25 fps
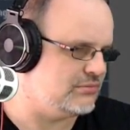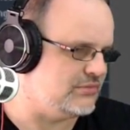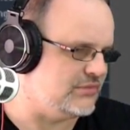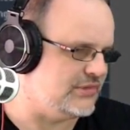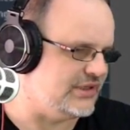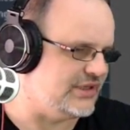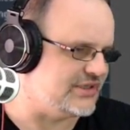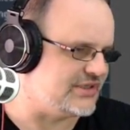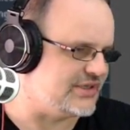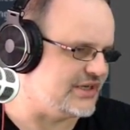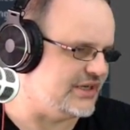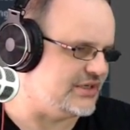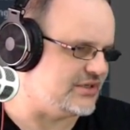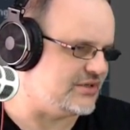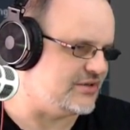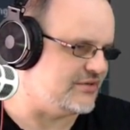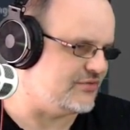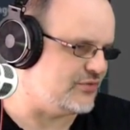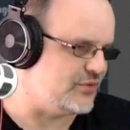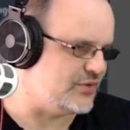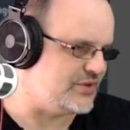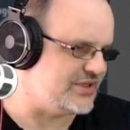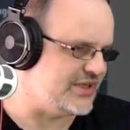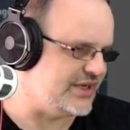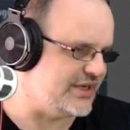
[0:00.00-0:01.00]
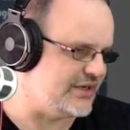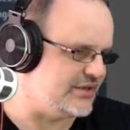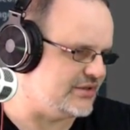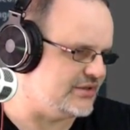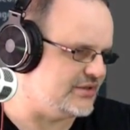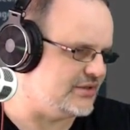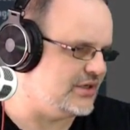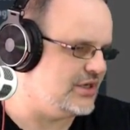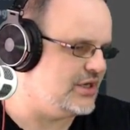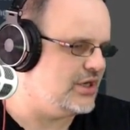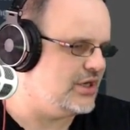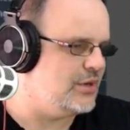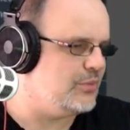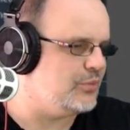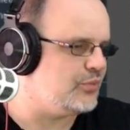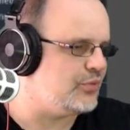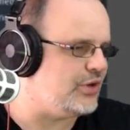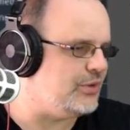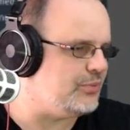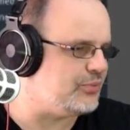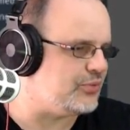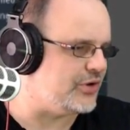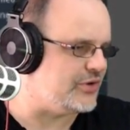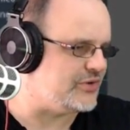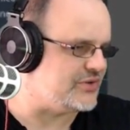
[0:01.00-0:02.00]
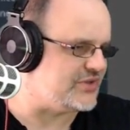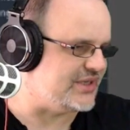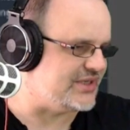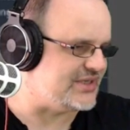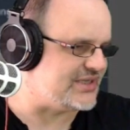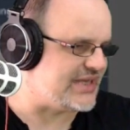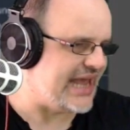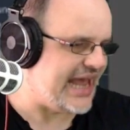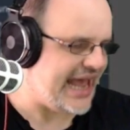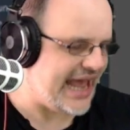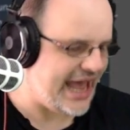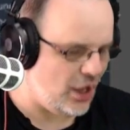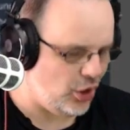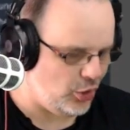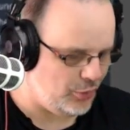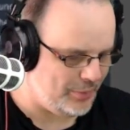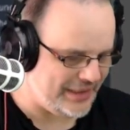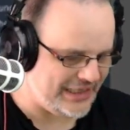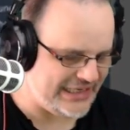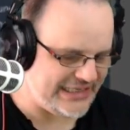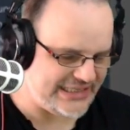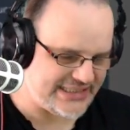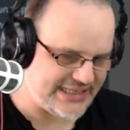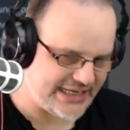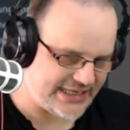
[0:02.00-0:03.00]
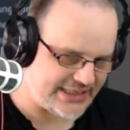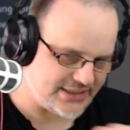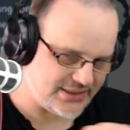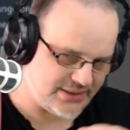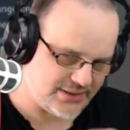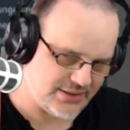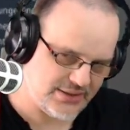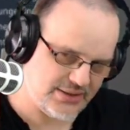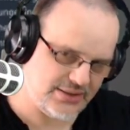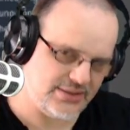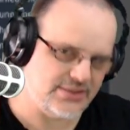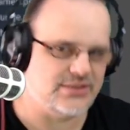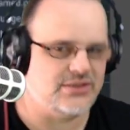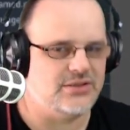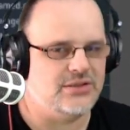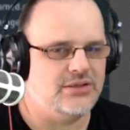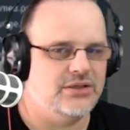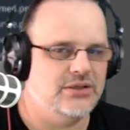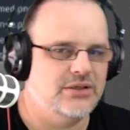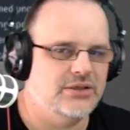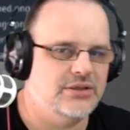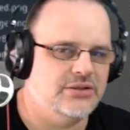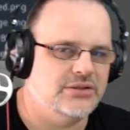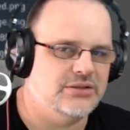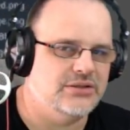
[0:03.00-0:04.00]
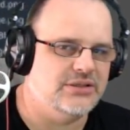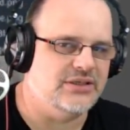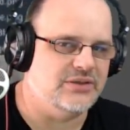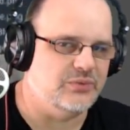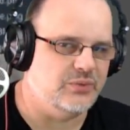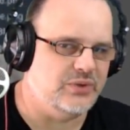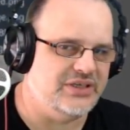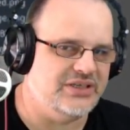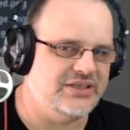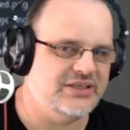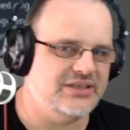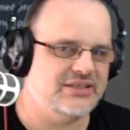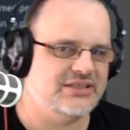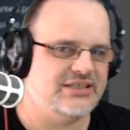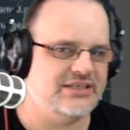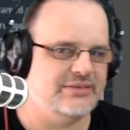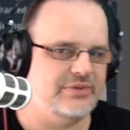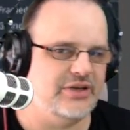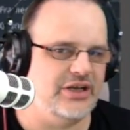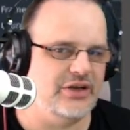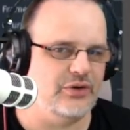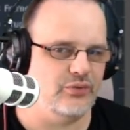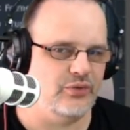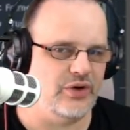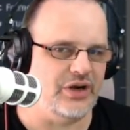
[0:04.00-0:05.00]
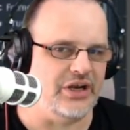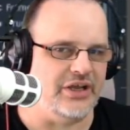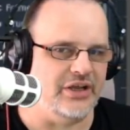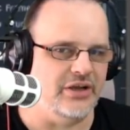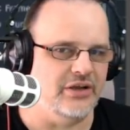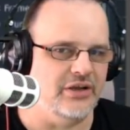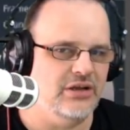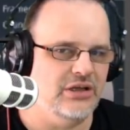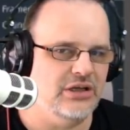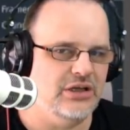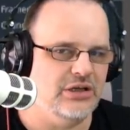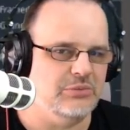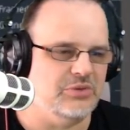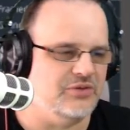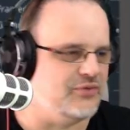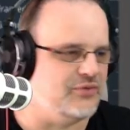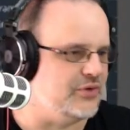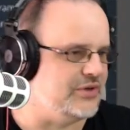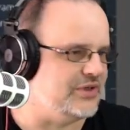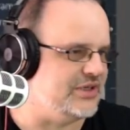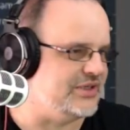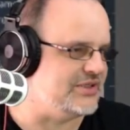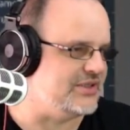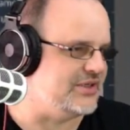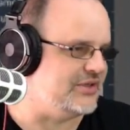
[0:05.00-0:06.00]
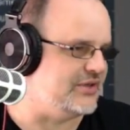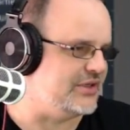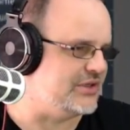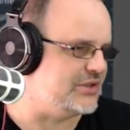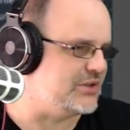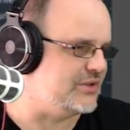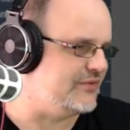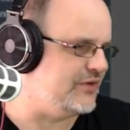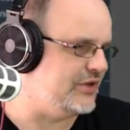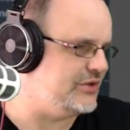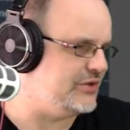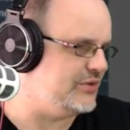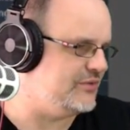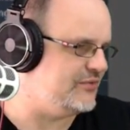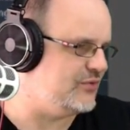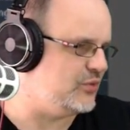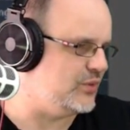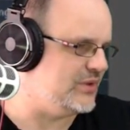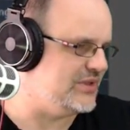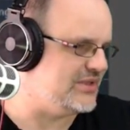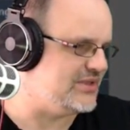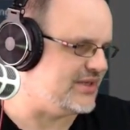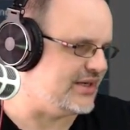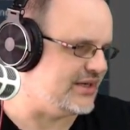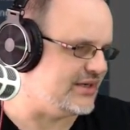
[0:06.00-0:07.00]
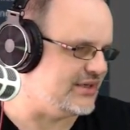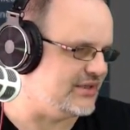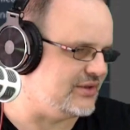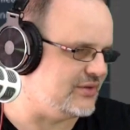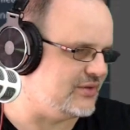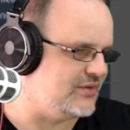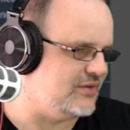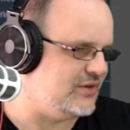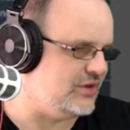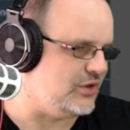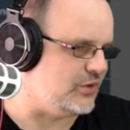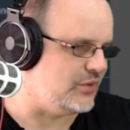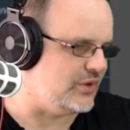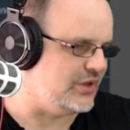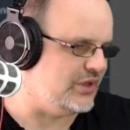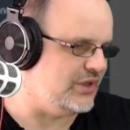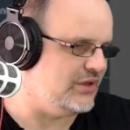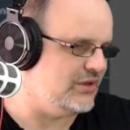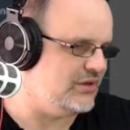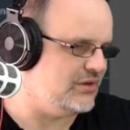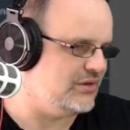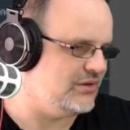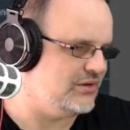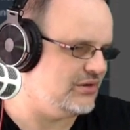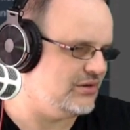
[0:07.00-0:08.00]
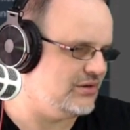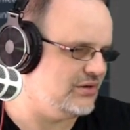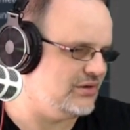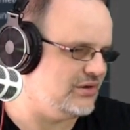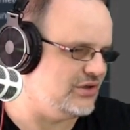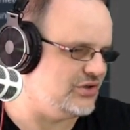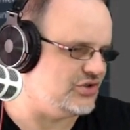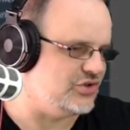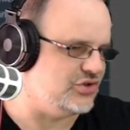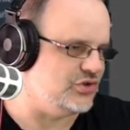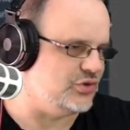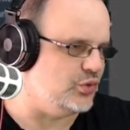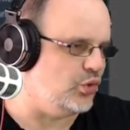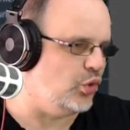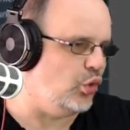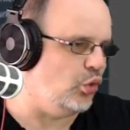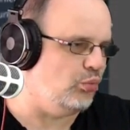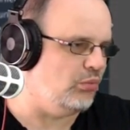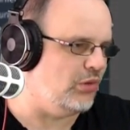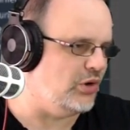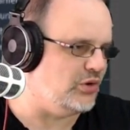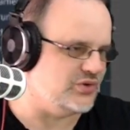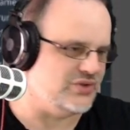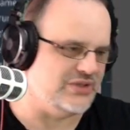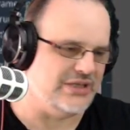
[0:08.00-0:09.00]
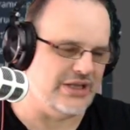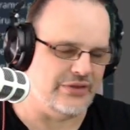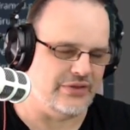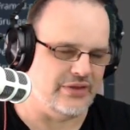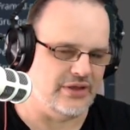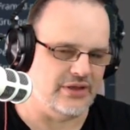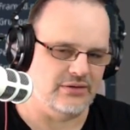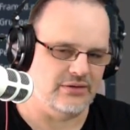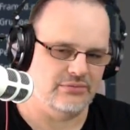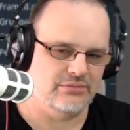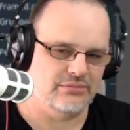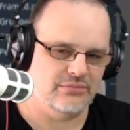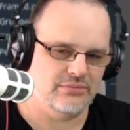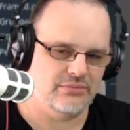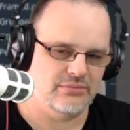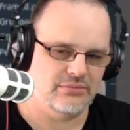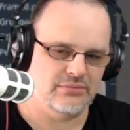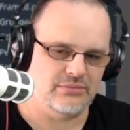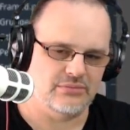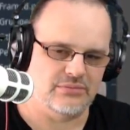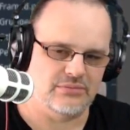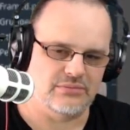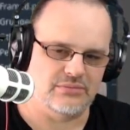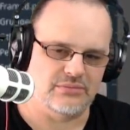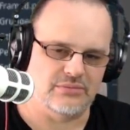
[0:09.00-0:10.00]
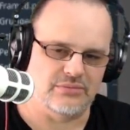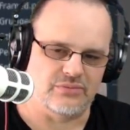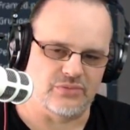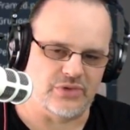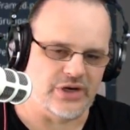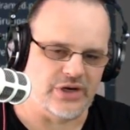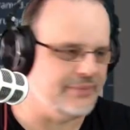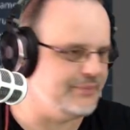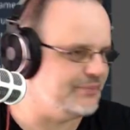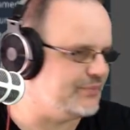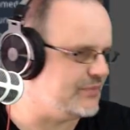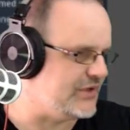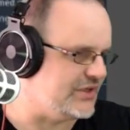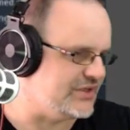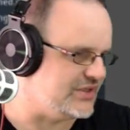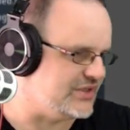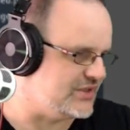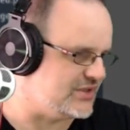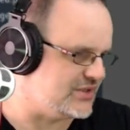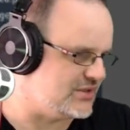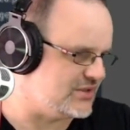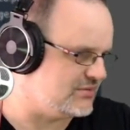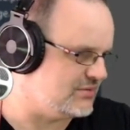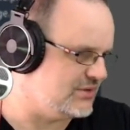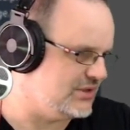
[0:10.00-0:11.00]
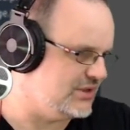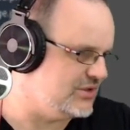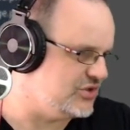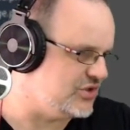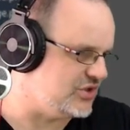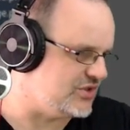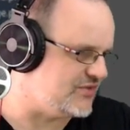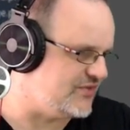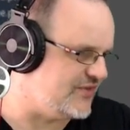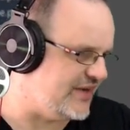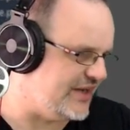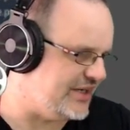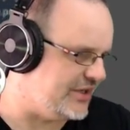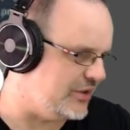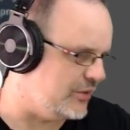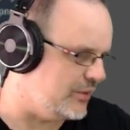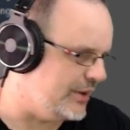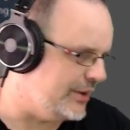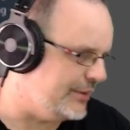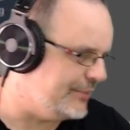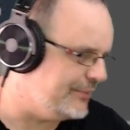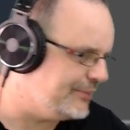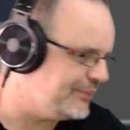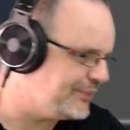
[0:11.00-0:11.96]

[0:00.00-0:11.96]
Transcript: In this case, for a second. Pre-process, how many seconds will it simulate running before it does anything? So if I do it for 1 second, in theory, it should do almost nothing, right? Because it's just fading away.